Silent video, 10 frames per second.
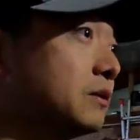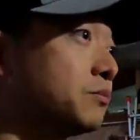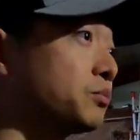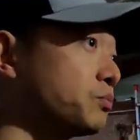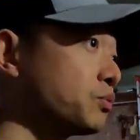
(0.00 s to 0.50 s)

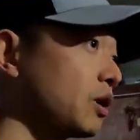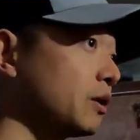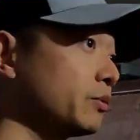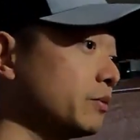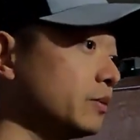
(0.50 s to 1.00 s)
it
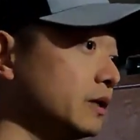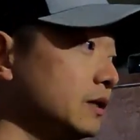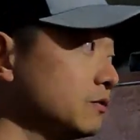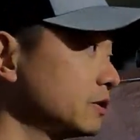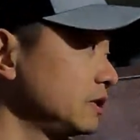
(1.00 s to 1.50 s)

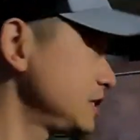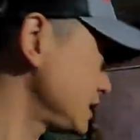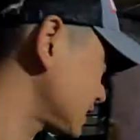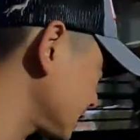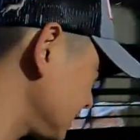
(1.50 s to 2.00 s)
probably
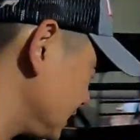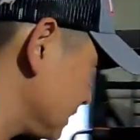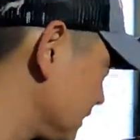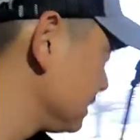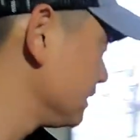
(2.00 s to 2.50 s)
religiously.
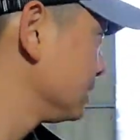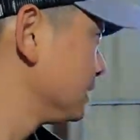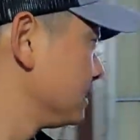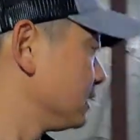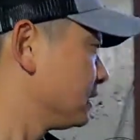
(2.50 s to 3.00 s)

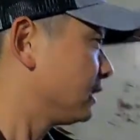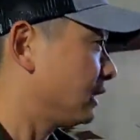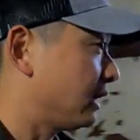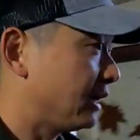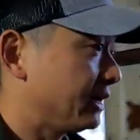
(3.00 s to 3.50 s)

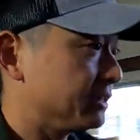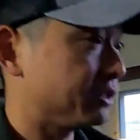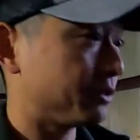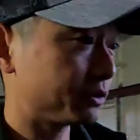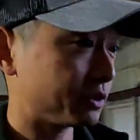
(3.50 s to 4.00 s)
I
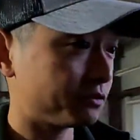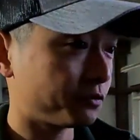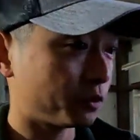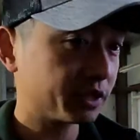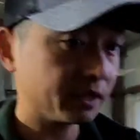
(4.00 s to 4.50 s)
don't,
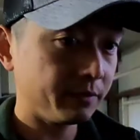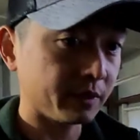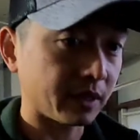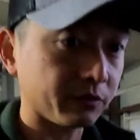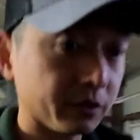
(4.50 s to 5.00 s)
unfortunately,
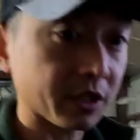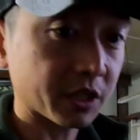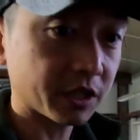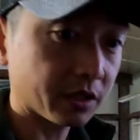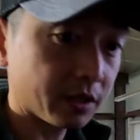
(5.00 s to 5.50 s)
but I really
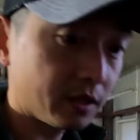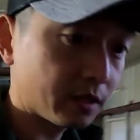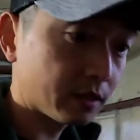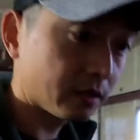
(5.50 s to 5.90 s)
should.